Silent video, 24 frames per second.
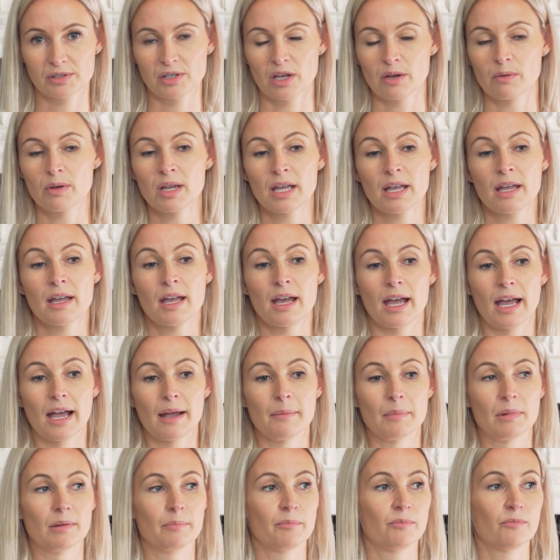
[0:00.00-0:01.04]
So
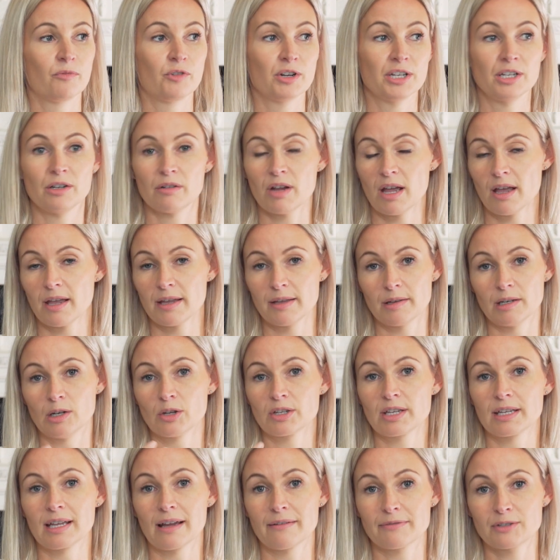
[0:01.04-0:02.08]

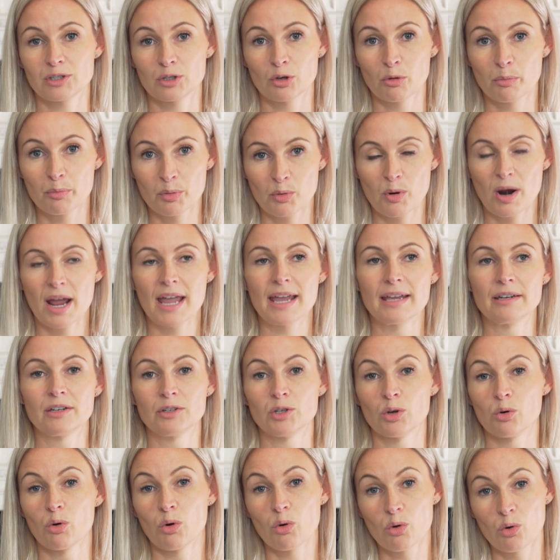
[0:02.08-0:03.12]
looking after your brain and your